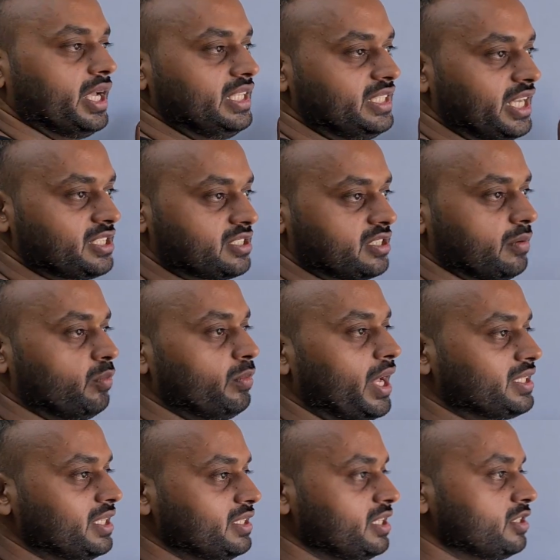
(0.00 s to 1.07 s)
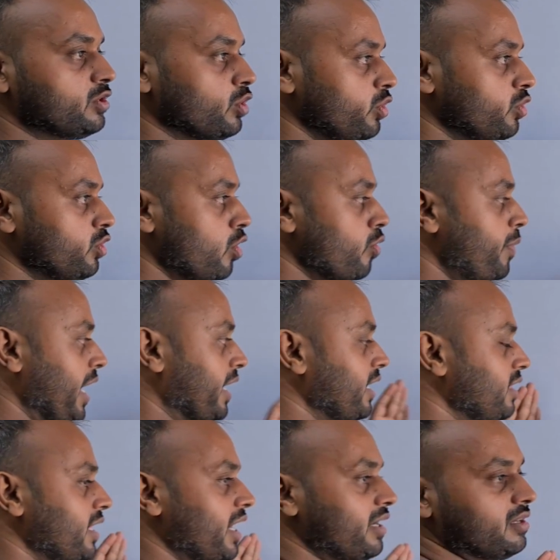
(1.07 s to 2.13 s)
ingest some messages. So you go back
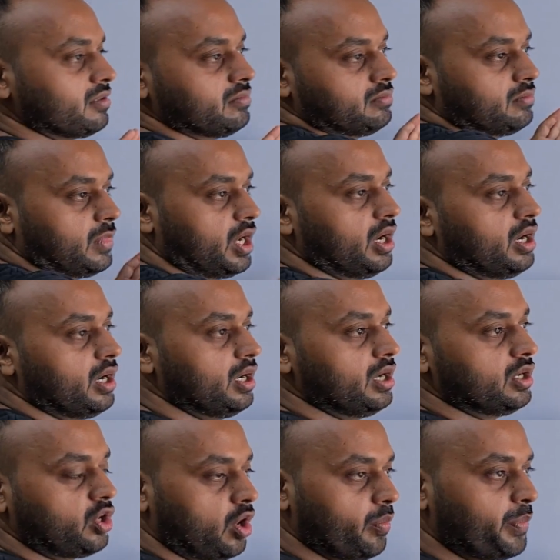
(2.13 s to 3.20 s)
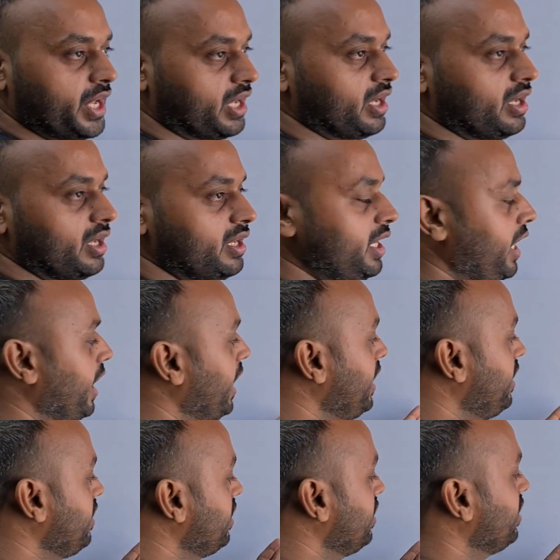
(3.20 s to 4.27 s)
in that topic
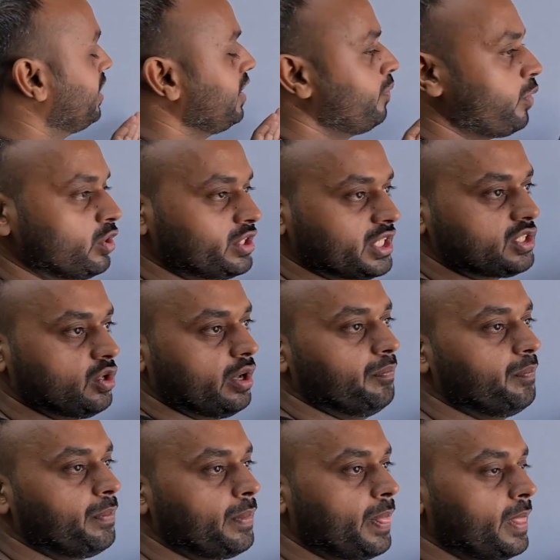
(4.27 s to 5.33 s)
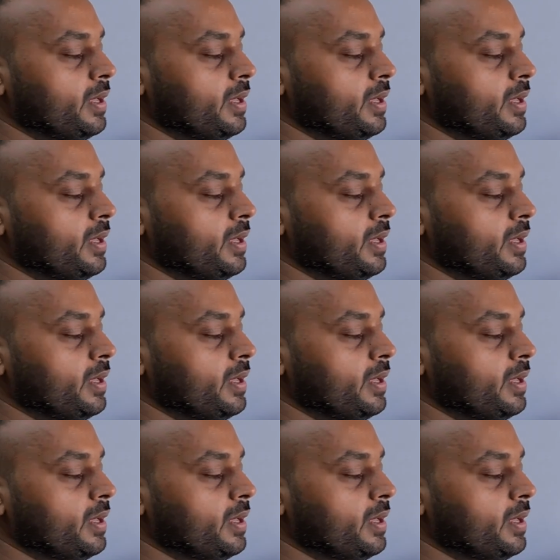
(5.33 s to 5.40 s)
and reprocess them.